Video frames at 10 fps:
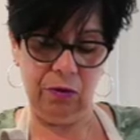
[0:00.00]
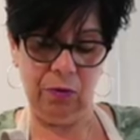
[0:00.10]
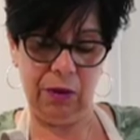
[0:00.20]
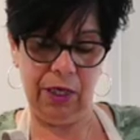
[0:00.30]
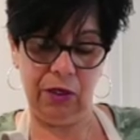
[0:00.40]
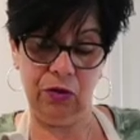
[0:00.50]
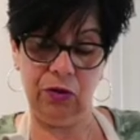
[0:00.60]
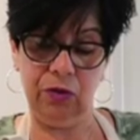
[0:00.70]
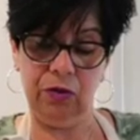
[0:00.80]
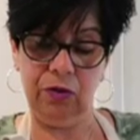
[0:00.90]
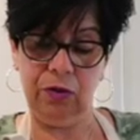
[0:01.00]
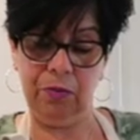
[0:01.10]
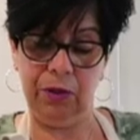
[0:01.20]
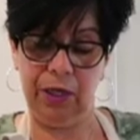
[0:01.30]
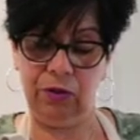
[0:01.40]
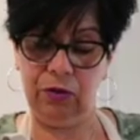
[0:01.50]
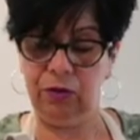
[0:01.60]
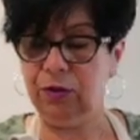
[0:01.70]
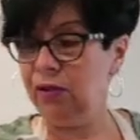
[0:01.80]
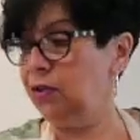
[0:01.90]
splash, splash.
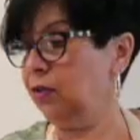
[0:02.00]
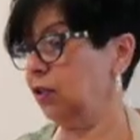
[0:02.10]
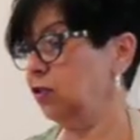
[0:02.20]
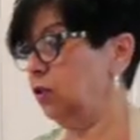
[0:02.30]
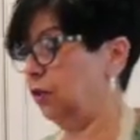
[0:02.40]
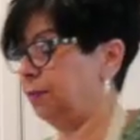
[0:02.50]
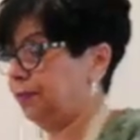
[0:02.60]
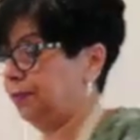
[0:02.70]
I think that's good.